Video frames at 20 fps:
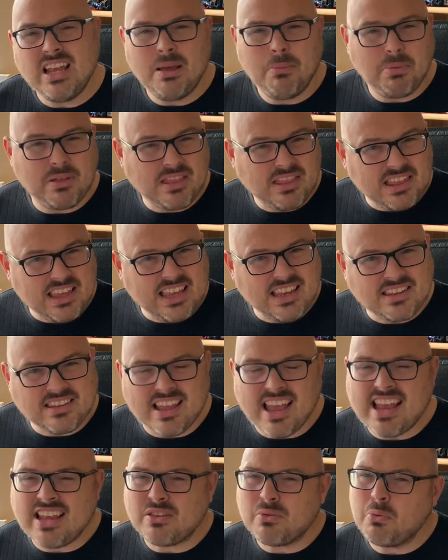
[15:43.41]
But these
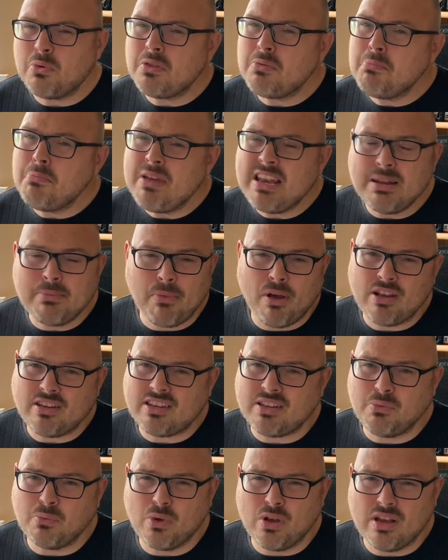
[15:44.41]
days, with
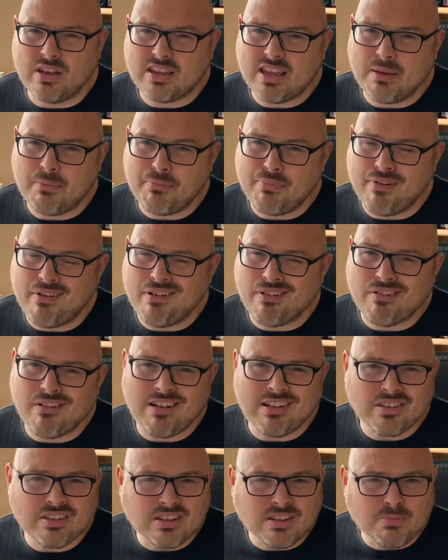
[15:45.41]
minimizing work in
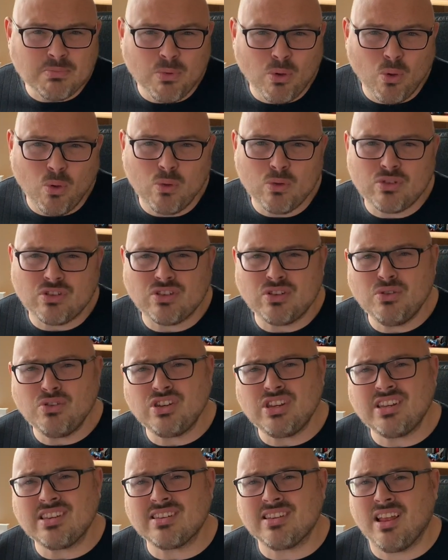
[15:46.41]
progress, small
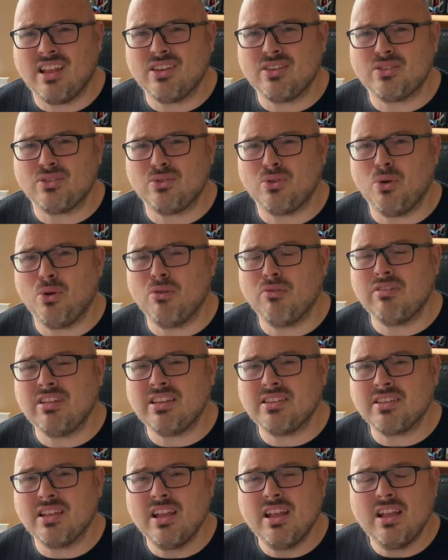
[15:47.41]
sushi slice
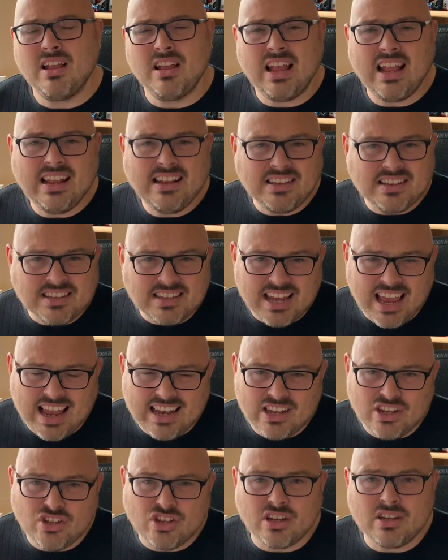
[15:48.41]
stories,
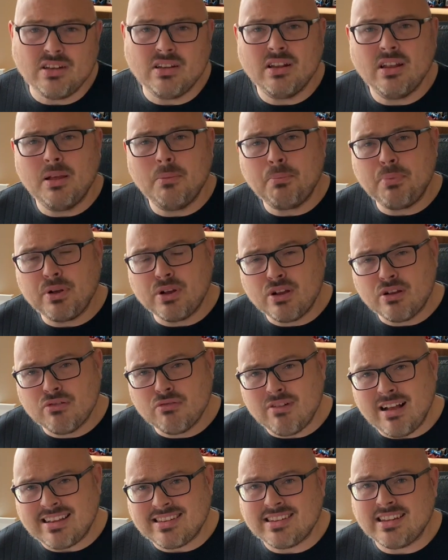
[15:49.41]
intelligent,
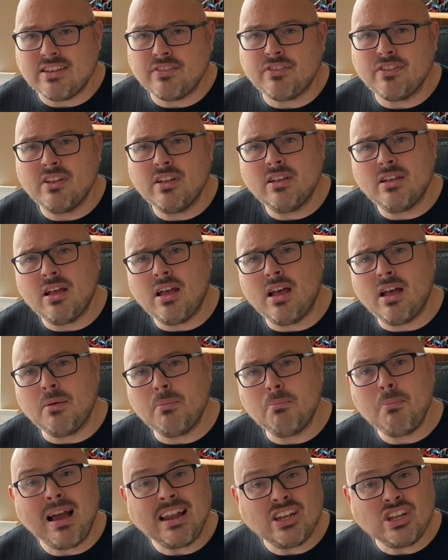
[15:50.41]
progressive
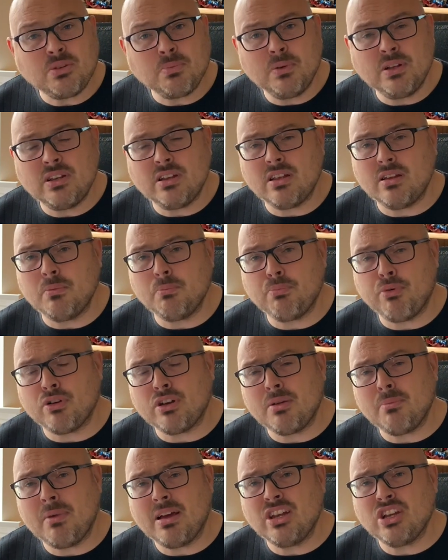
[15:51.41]
management and
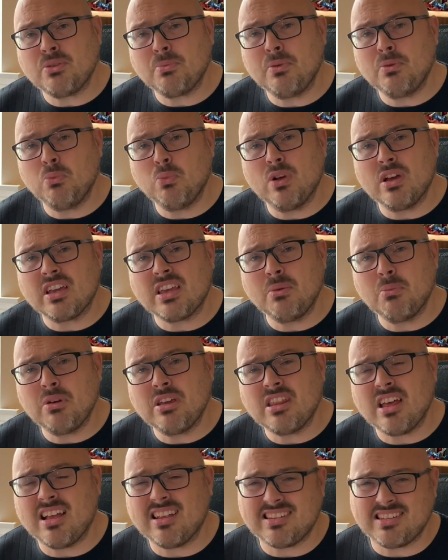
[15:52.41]
product management working
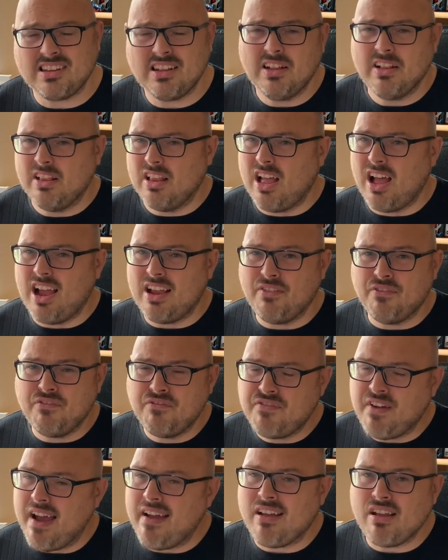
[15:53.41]
with us, I
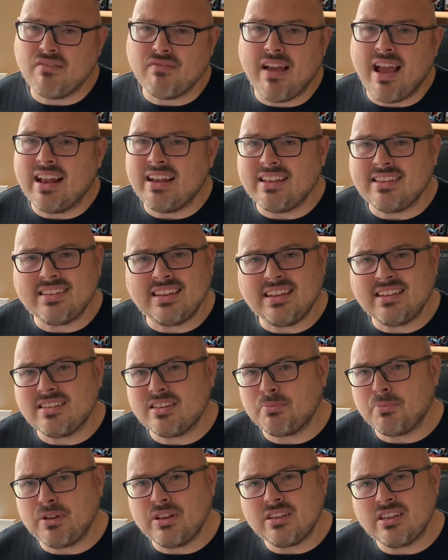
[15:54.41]
very rarely see
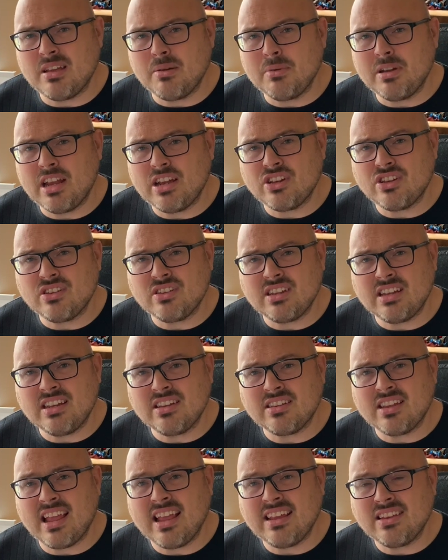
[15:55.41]
sprint terminations
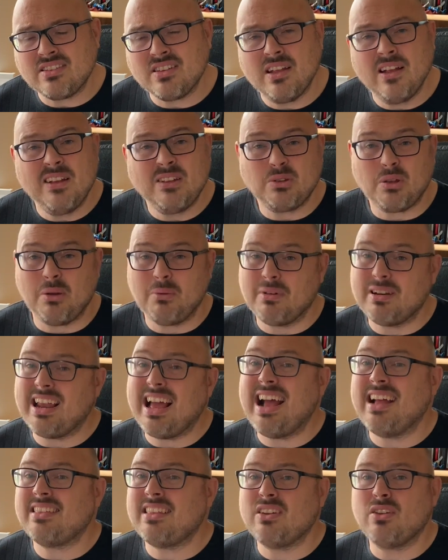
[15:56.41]
these days, so I'm
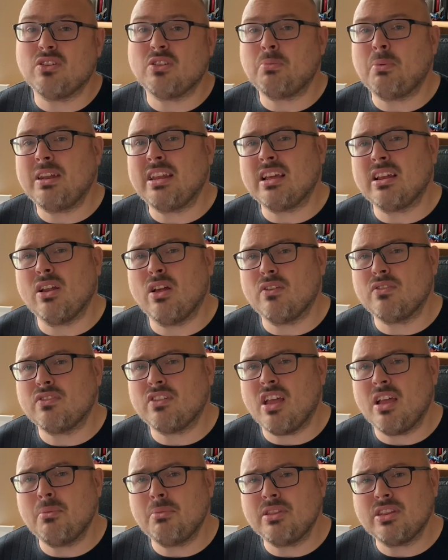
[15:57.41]
glad they're not spending a lot of
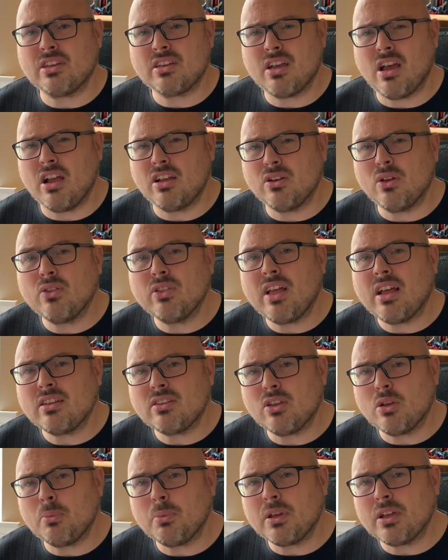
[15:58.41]
time in the guide on that
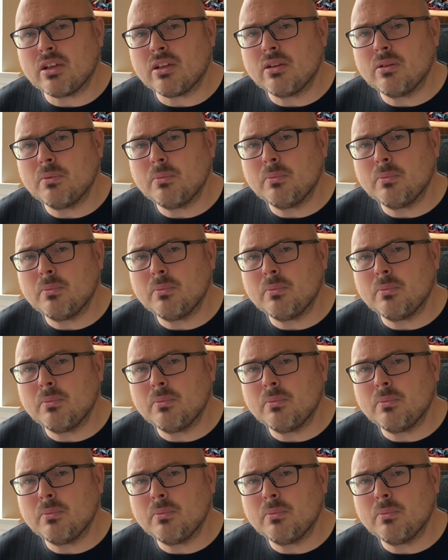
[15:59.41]
topic.